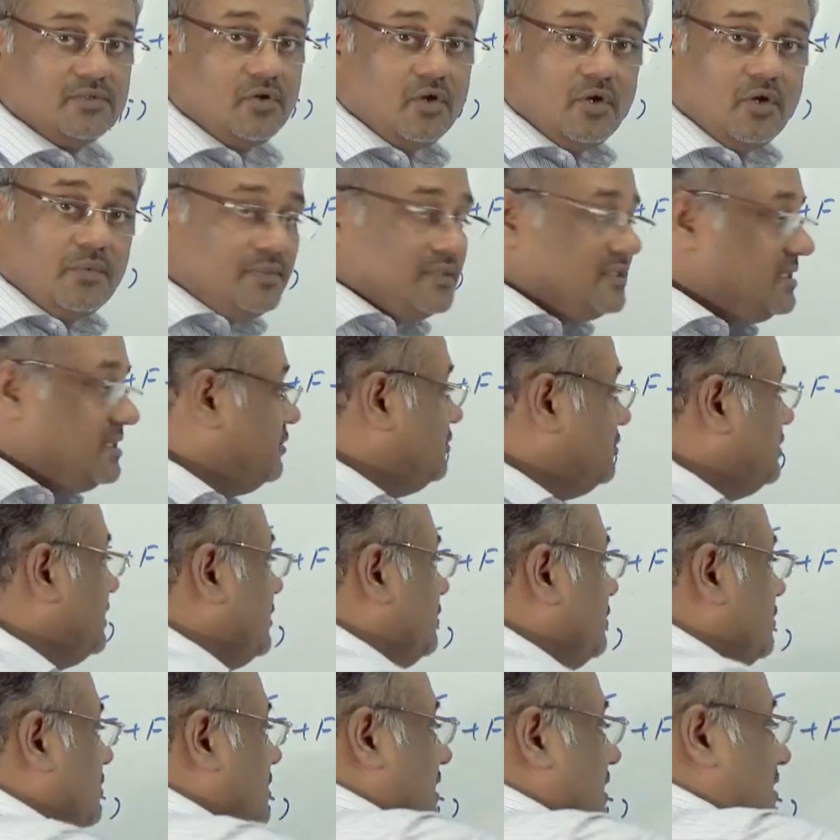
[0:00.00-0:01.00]
So obviously you
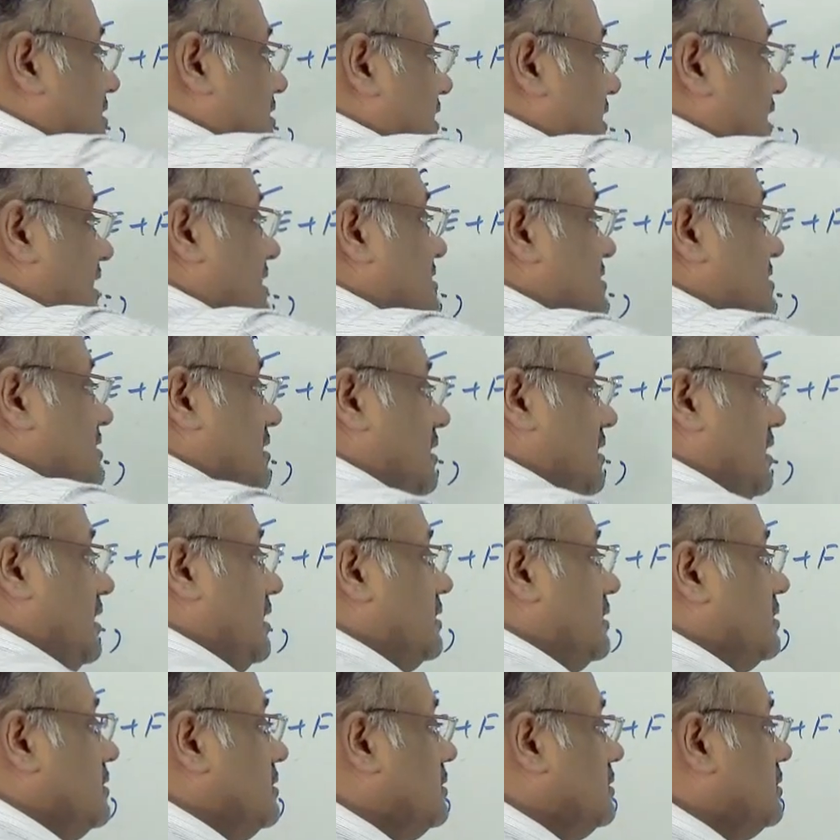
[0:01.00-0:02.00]
need to cut the ester
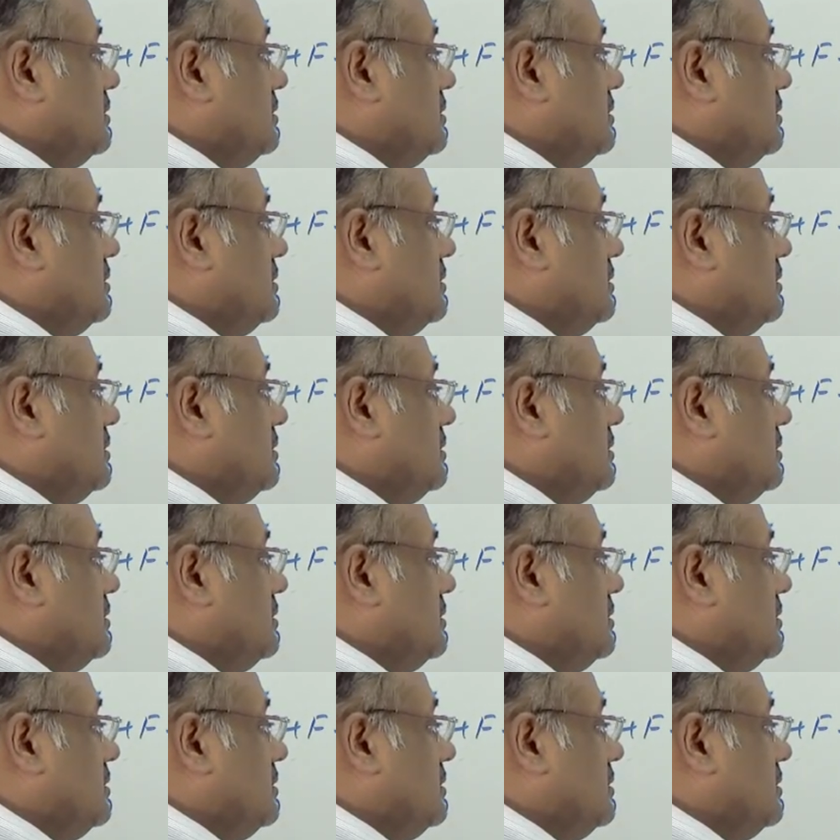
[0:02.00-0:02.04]
link,